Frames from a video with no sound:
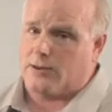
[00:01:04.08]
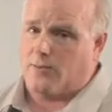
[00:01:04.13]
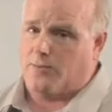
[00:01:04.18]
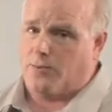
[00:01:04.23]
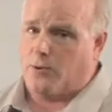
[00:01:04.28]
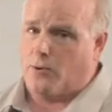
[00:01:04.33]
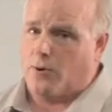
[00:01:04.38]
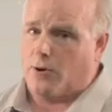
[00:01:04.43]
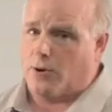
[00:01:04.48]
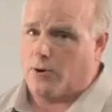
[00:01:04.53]
the
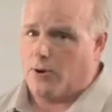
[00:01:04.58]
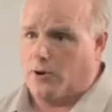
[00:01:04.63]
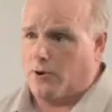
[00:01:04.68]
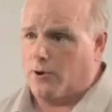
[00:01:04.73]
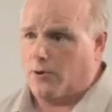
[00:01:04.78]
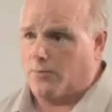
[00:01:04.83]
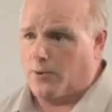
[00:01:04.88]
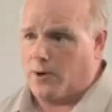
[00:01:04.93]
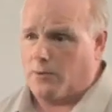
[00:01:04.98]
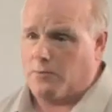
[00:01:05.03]
protocol
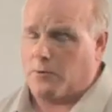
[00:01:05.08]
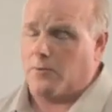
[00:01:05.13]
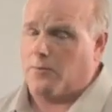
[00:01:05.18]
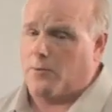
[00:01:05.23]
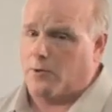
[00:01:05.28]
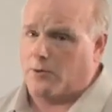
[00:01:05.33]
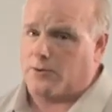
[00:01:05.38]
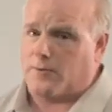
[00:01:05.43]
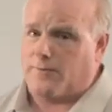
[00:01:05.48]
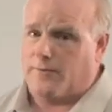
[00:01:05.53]
you're probably
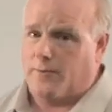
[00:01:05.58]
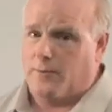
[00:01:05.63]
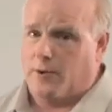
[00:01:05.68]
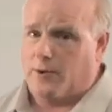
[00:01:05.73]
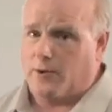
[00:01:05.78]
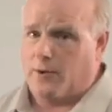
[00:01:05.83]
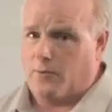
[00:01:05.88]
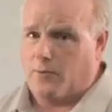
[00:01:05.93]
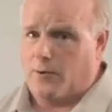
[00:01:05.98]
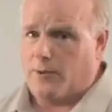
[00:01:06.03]
most
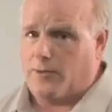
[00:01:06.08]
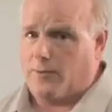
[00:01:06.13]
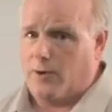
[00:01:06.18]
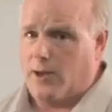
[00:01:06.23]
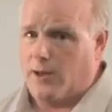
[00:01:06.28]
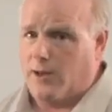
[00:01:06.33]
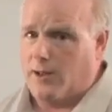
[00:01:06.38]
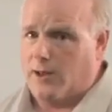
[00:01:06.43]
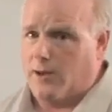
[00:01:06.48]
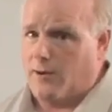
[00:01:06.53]
familiar with
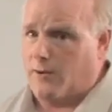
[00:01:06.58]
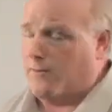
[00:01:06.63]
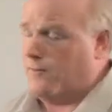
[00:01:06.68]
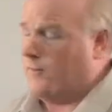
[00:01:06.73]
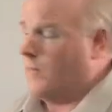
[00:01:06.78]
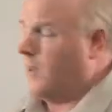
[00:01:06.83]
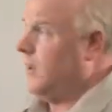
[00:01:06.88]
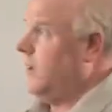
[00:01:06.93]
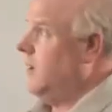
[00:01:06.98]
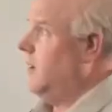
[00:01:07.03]
right now.
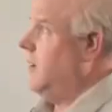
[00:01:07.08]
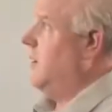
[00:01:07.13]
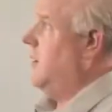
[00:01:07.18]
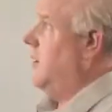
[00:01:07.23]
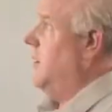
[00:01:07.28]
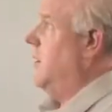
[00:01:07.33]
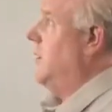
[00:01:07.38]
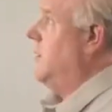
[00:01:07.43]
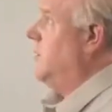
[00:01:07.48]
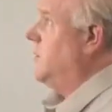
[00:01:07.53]

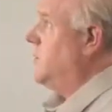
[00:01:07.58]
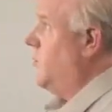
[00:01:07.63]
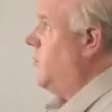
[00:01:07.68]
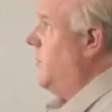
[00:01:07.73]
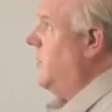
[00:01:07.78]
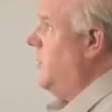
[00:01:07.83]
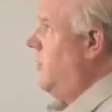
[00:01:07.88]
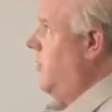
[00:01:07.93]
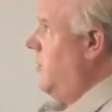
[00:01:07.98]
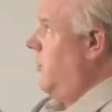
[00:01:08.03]
So
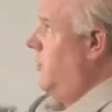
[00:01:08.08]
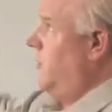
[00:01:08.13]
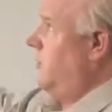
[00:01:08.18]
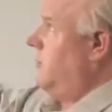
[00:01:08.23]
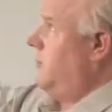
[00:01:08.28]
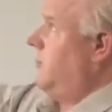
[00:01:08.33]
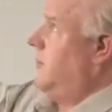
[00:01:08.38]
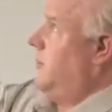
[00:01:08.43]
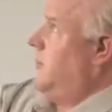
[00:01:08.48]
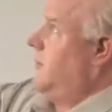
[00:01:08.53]
we
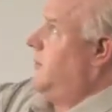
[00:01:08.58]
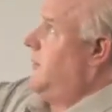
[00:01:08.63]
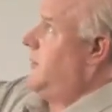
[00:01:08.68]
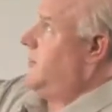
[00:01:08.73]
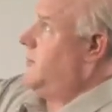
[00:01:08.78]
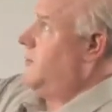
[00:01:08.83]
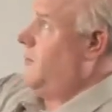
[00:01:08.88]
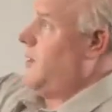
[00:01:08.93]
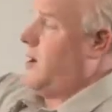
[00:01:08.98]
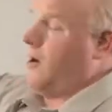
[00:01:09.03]
know
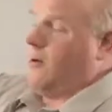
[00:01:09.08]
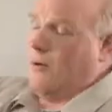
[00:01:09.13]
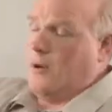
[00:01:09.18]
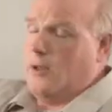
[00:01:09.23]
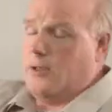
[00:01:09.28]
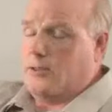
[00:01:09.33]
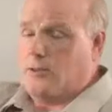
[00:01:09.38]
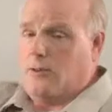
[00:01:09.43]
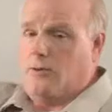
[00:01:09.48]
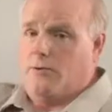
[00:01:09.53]
that the router
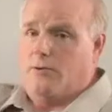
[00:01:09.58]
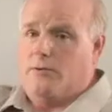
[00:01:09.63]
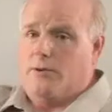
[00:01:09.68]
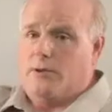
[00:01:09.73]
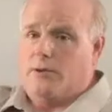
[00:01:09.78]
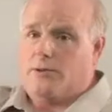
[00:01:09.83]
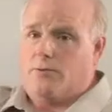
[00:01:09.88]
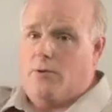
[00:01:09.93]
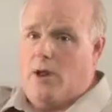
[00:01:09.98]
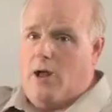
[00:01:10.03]
has learned
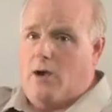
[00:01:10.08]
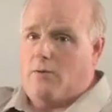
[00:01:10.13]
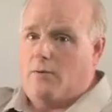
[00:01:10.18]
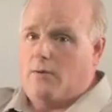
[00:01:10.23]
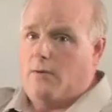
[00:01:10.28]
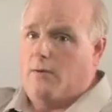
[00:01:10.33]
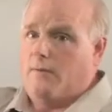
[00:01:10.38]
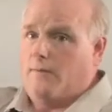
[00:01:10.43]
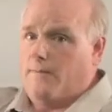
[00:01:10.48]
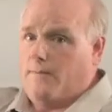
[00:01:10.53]
this route
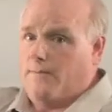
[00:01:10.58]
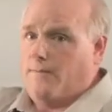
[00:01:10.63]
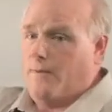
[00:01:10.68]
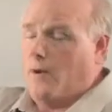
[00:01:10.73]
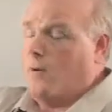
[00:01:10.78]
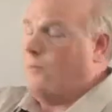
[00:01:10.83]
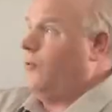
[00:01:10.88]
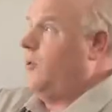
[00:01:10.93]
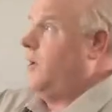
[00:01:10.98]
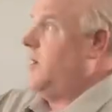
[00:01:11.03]

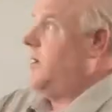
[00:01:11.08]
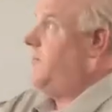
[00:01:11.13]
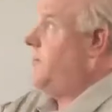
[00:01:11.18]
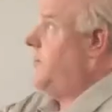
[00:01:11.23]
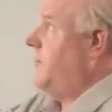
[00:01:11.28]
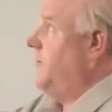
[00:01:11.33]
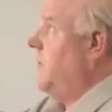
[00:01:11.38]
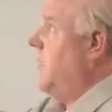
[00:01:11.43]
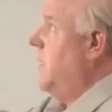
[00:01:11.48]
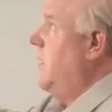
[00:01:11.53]
from RIP,
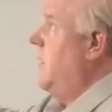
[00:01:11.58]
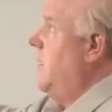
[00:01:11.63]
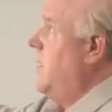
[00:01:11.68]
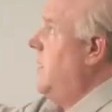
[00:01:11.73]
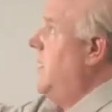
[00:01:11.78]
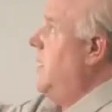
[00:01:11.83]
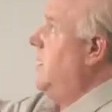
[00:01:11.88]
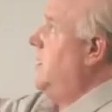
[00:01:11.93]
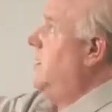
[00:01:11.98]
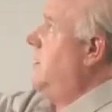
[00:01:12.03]

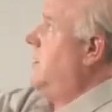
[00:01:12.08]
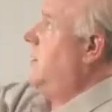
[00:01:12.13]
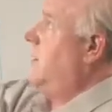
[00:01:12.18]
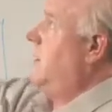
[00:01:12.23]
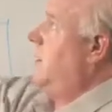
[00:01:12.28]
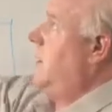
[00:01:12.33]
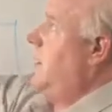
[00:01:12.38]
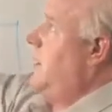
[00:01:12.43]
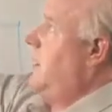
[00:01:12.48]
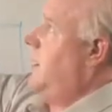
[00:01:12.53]
and it
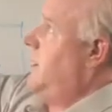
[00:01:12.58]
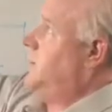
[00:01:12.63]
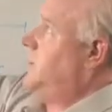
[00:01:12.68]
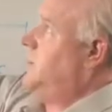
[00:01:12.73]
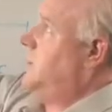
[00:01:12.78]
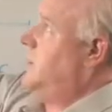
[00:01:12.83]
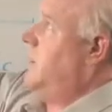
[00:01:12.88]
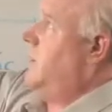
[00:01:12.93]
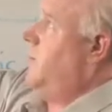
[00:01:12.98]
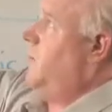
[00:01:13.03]

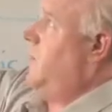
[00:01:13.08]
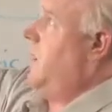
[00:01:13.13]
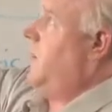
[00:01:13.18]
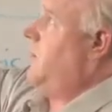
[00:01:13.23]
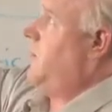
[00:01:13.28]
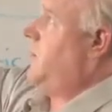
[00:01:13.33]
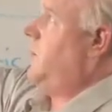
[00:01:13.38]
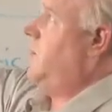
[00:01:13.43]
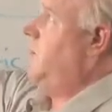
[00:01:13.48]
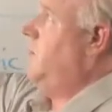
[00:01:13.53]
has a
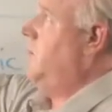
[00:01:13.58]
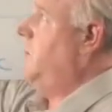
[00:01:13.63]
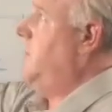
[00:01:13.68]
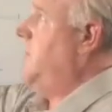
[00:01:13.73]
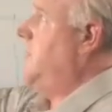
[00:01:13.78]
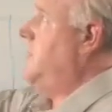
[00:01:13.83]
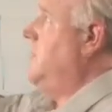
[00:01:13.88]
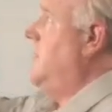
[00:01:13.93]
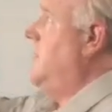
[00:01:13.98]
route to this